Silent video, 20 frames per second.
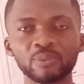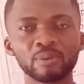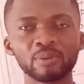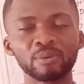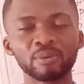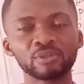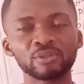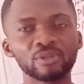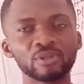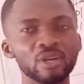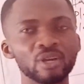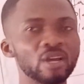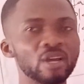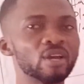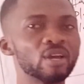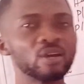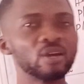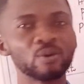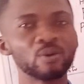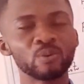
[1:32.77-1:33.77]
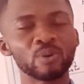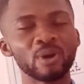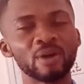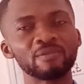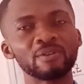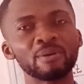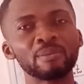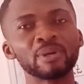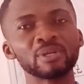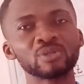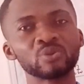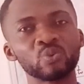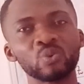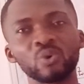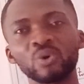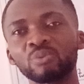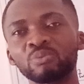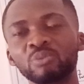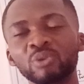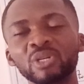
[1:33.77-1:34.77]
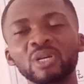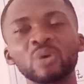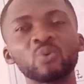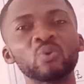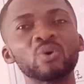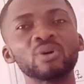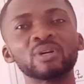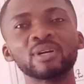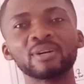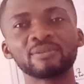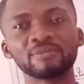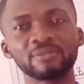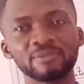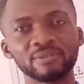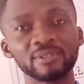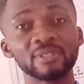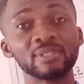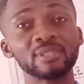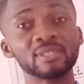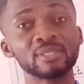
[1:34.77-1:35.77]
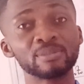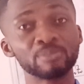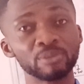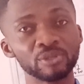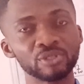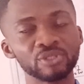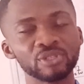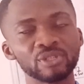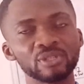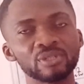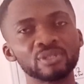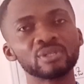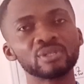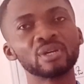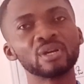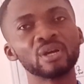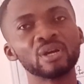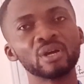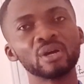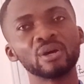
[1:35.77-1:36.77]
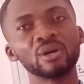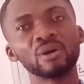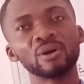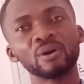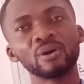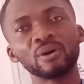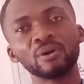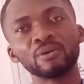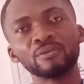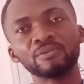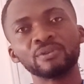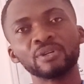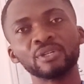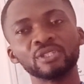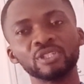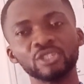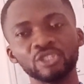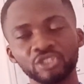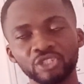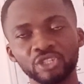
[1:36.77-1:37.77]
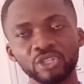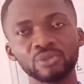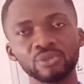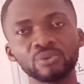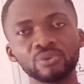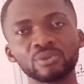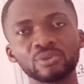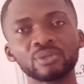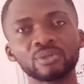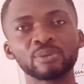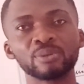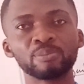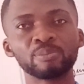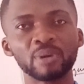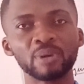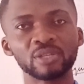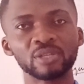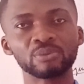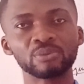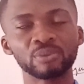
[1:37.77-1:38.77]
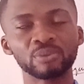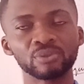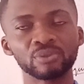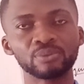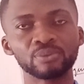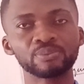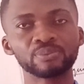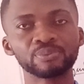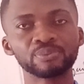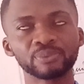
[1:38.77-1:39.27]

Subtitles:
What we have about more than 156 species of the genus Plasmodium.